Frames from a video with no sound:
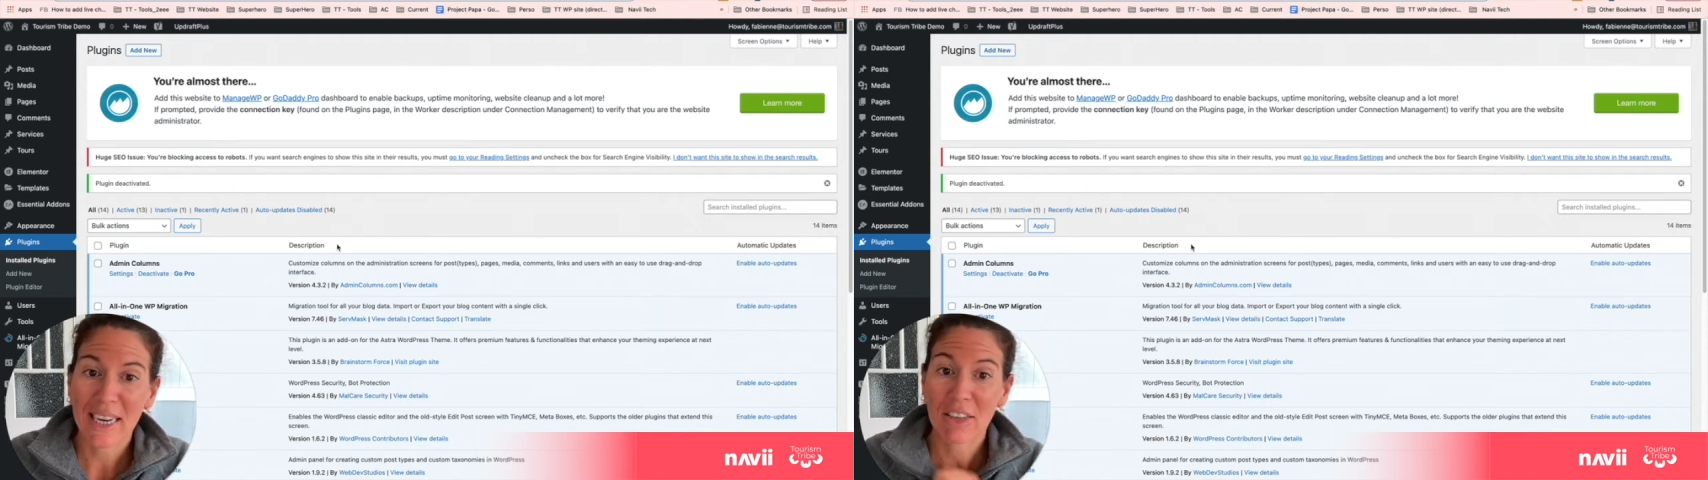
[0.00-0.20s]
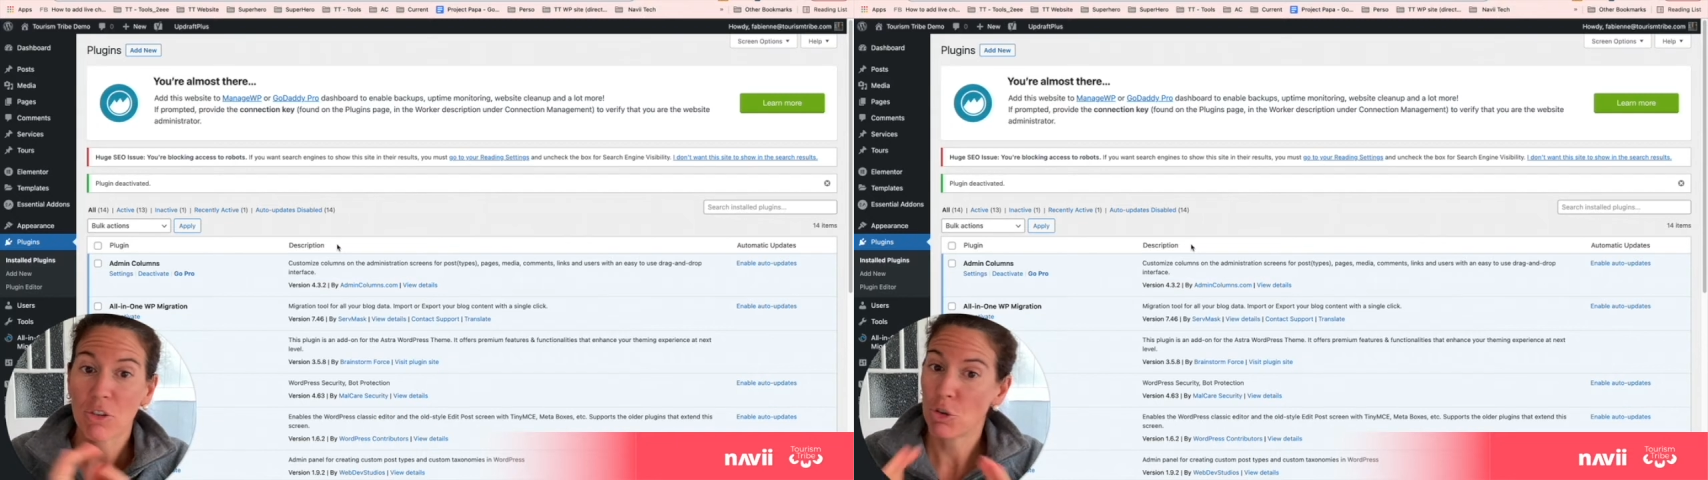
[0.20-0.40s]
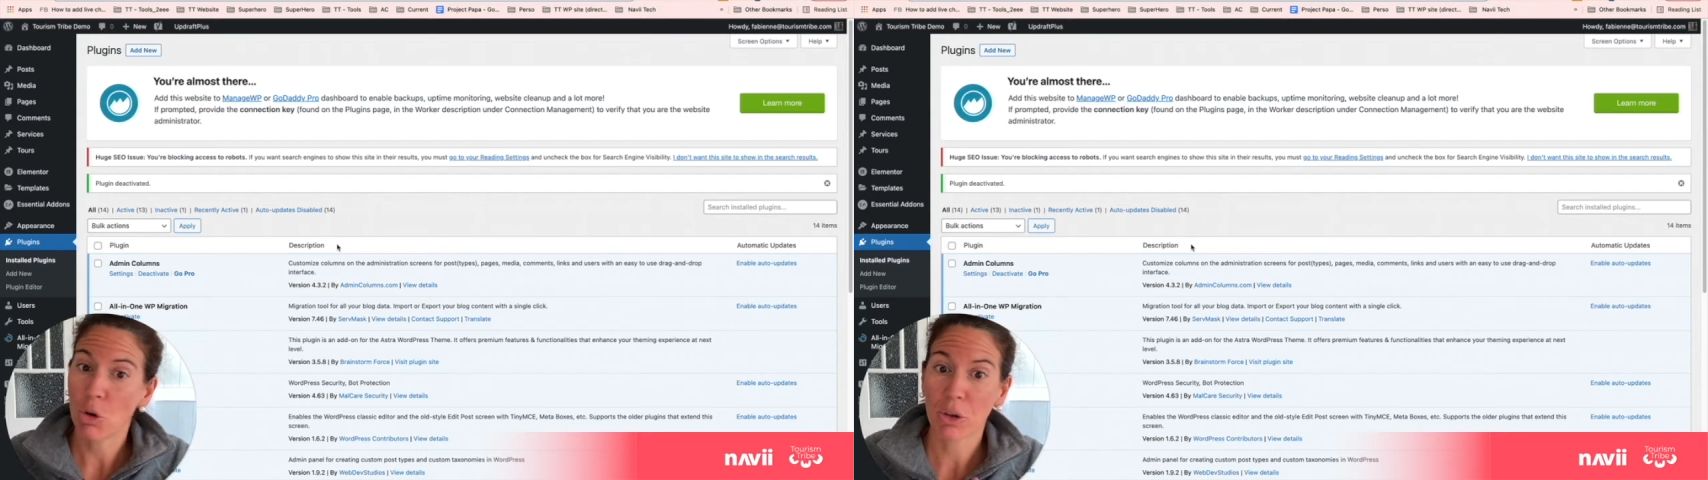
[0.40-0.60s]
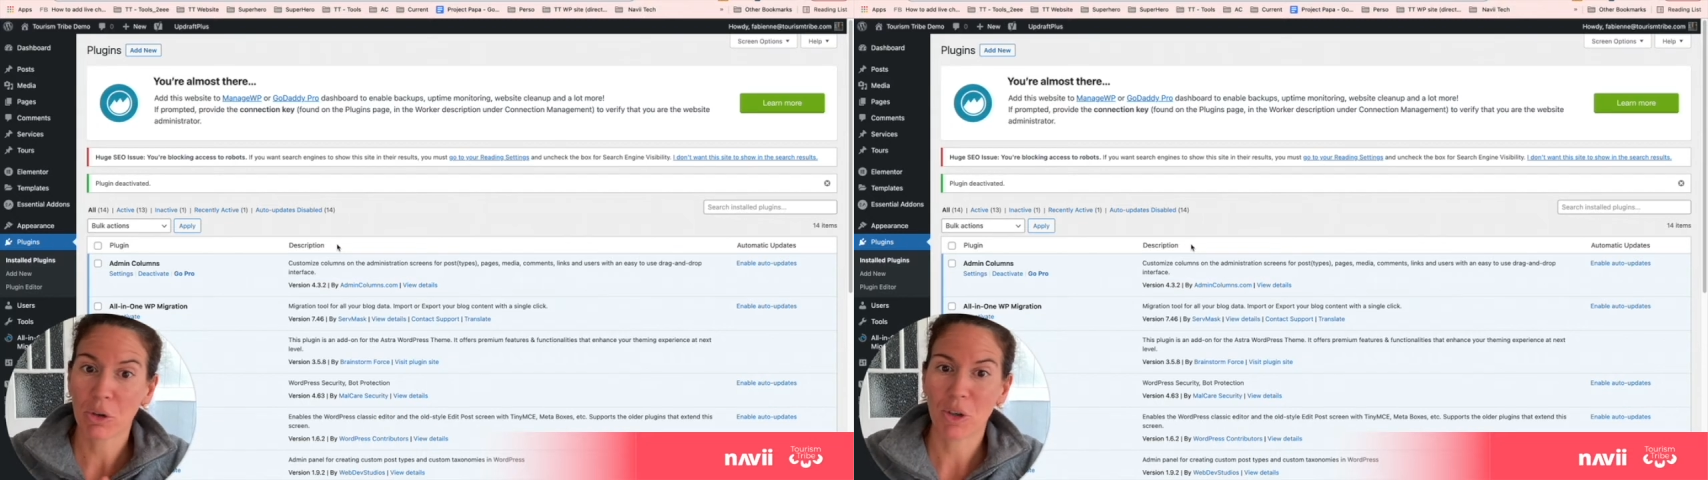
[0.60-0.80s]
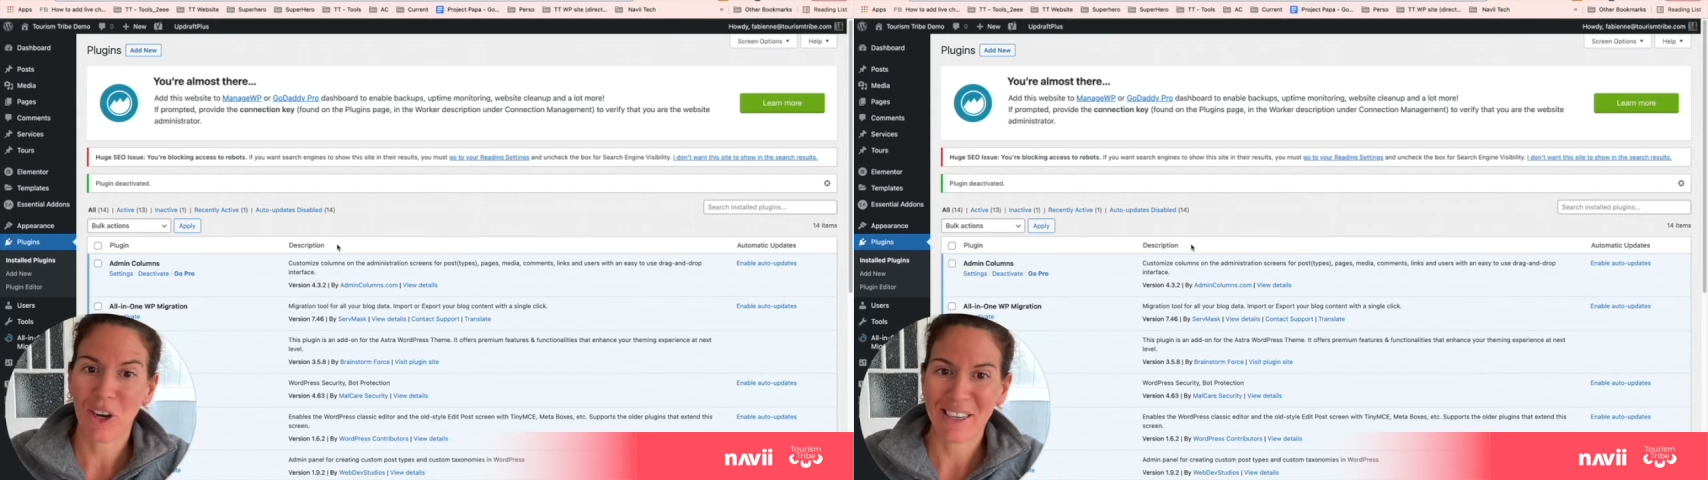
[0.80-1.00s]
it's not a
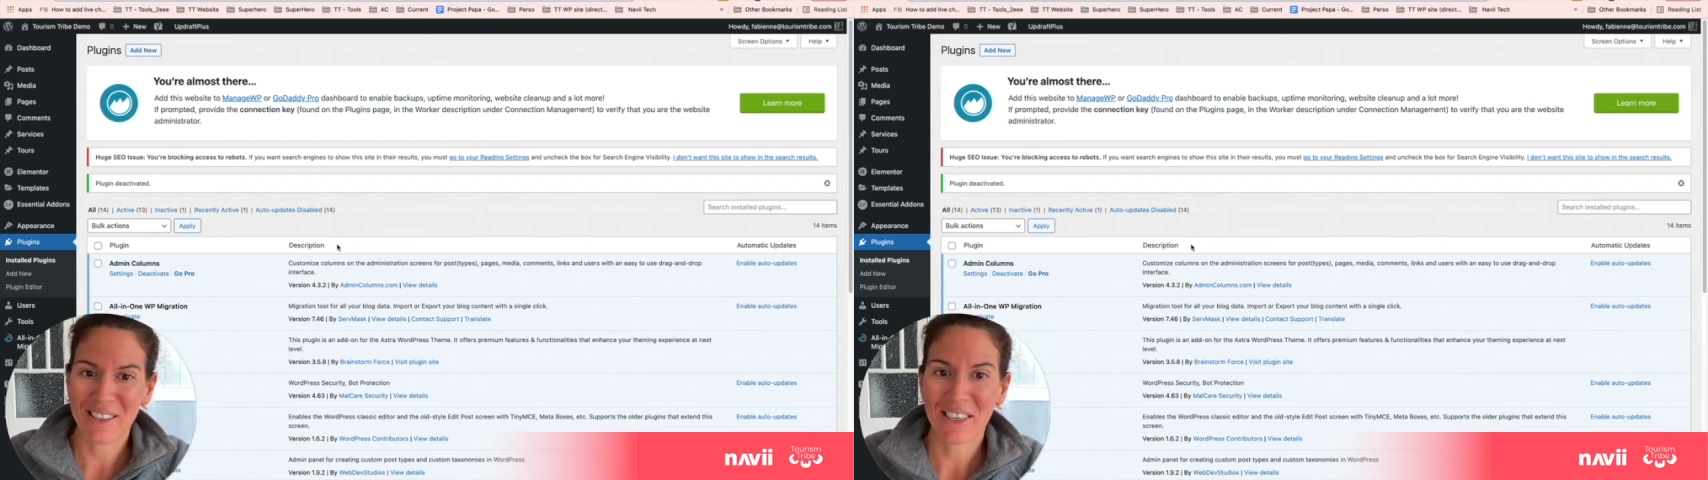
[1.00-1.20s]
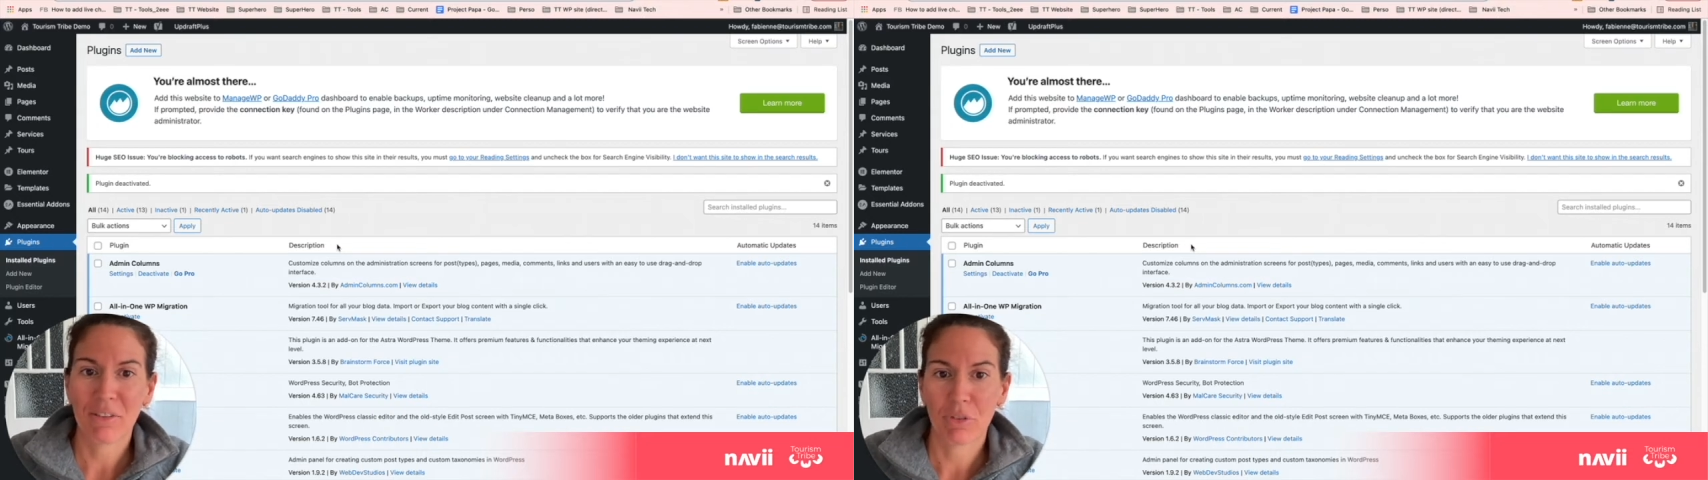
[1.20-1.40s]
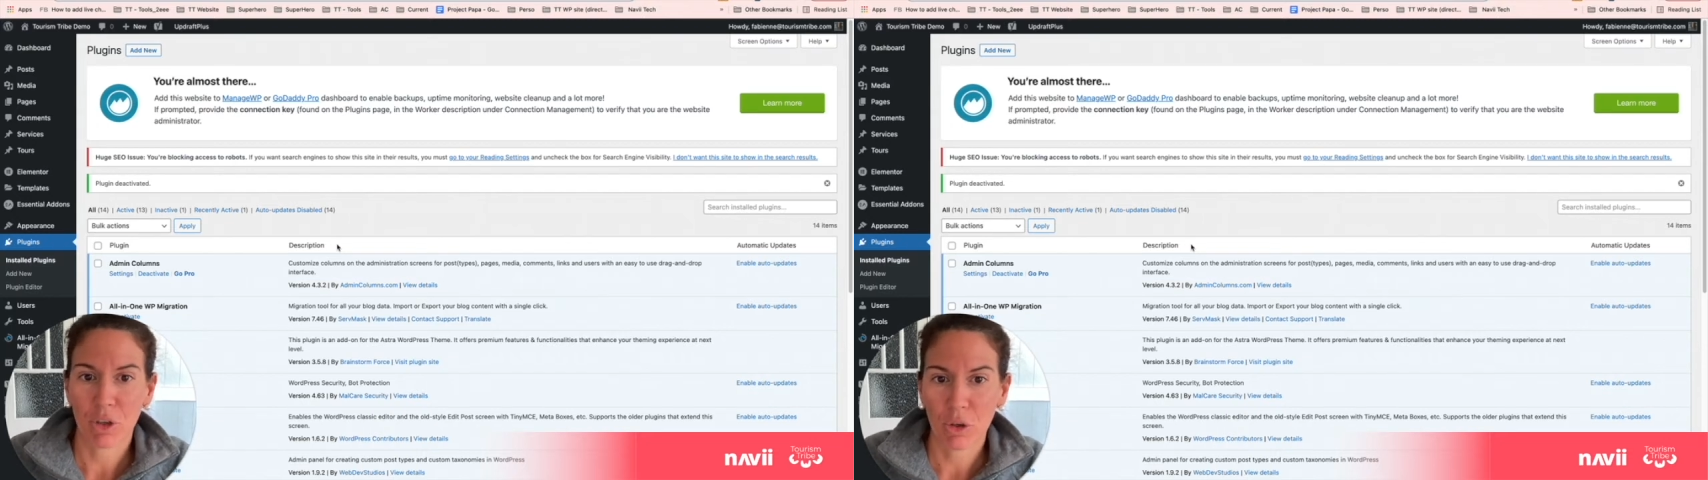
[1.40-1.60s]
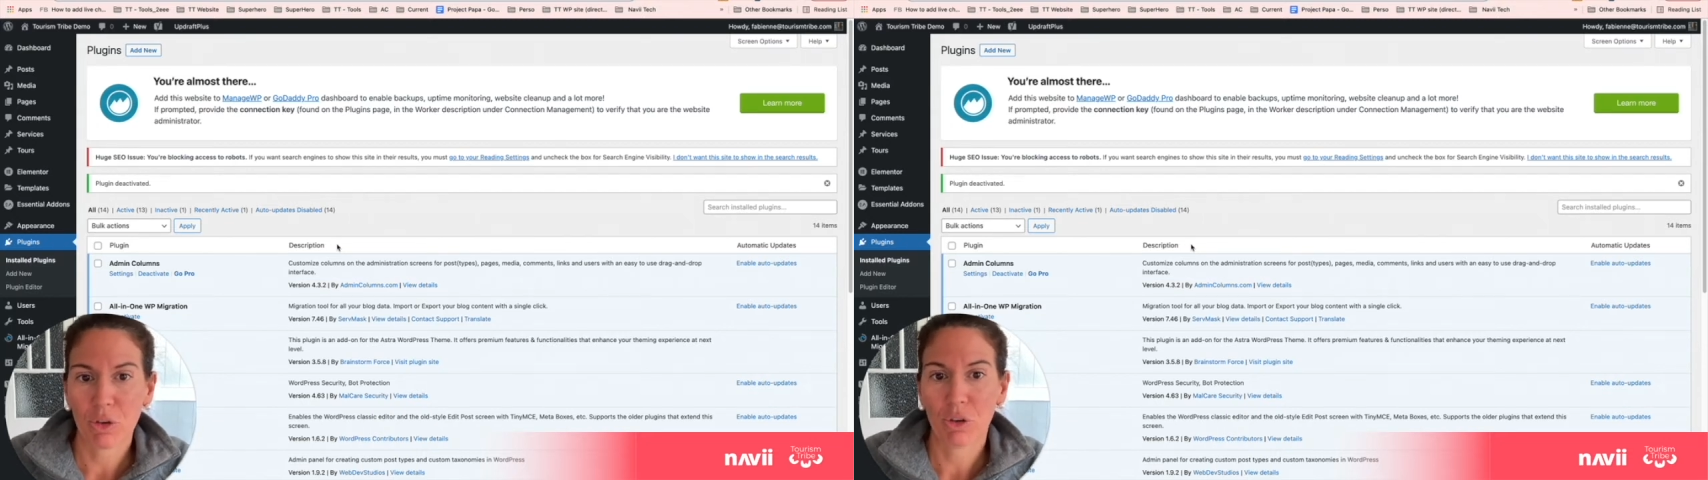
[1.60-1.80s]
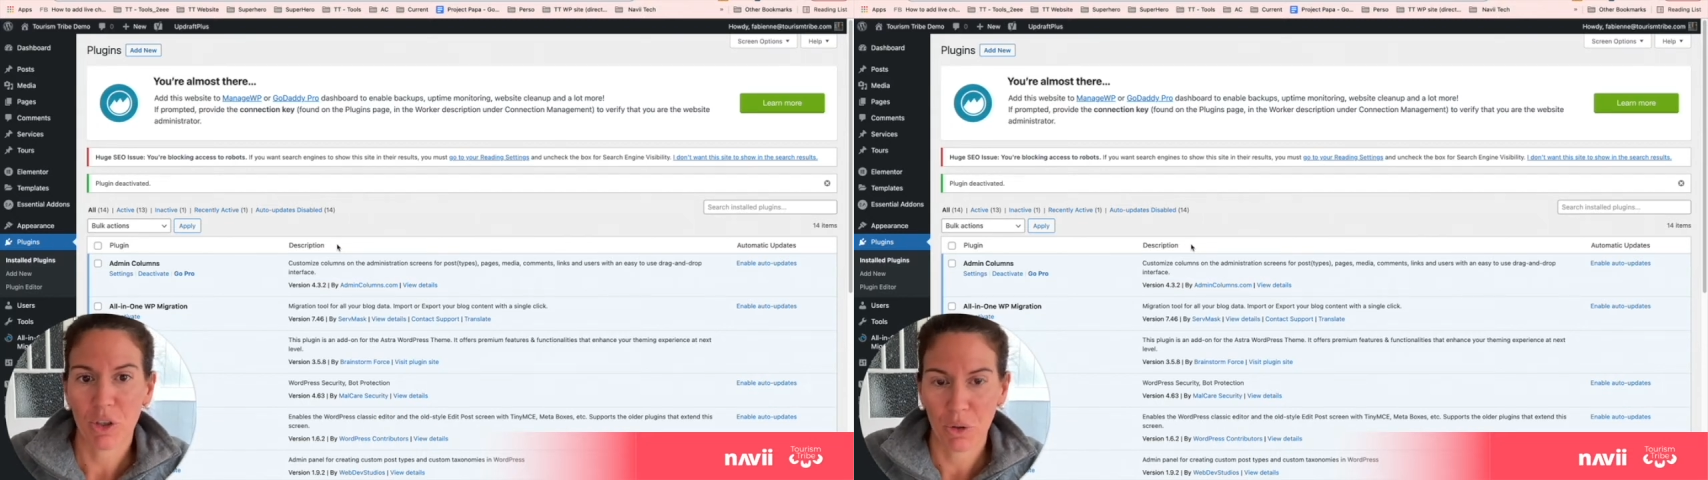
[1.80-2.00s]
good idea for you
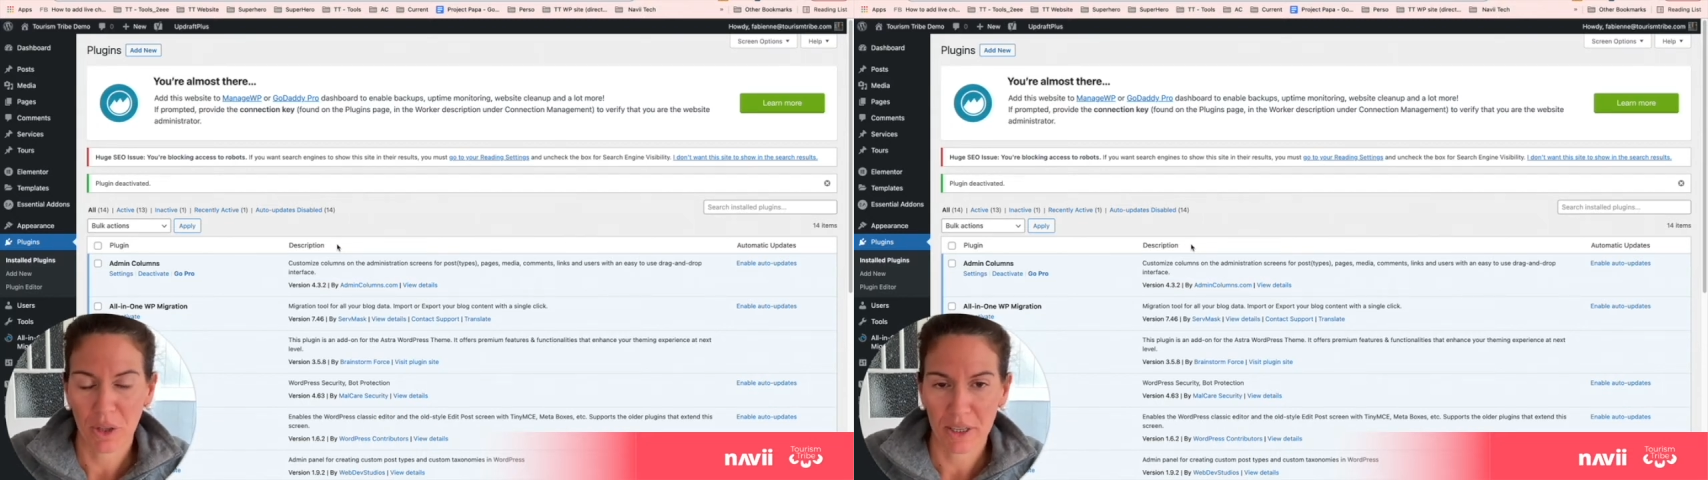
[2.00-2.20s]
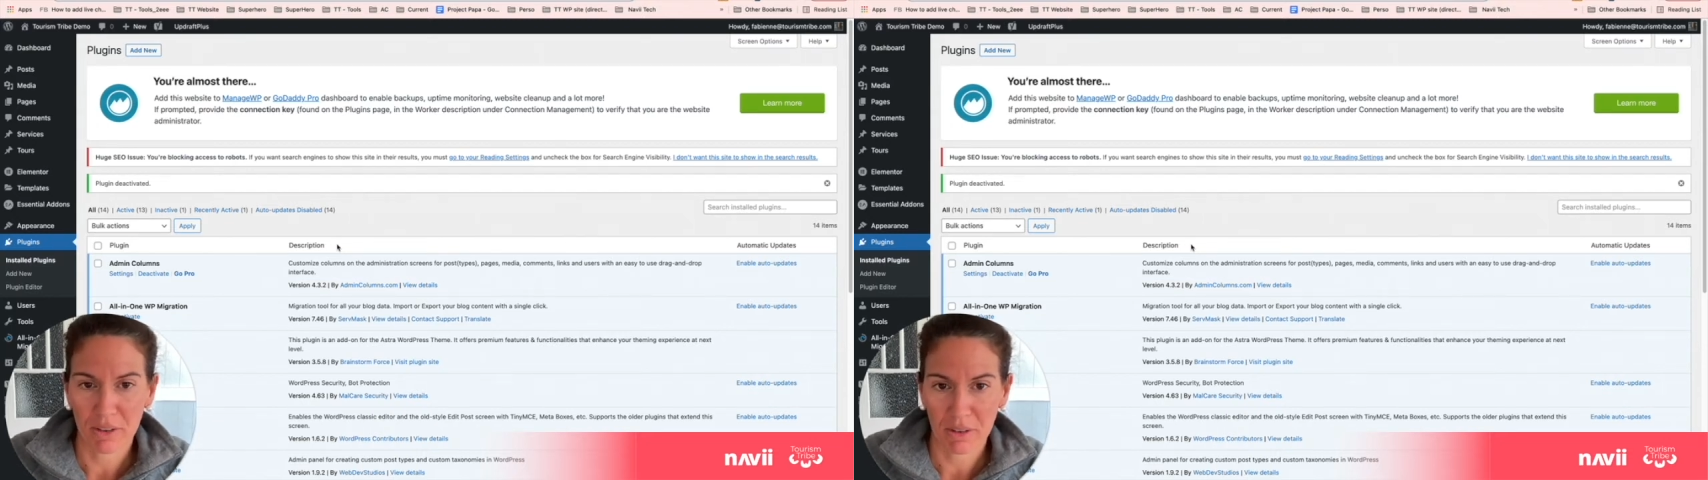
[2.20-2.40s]
to do this.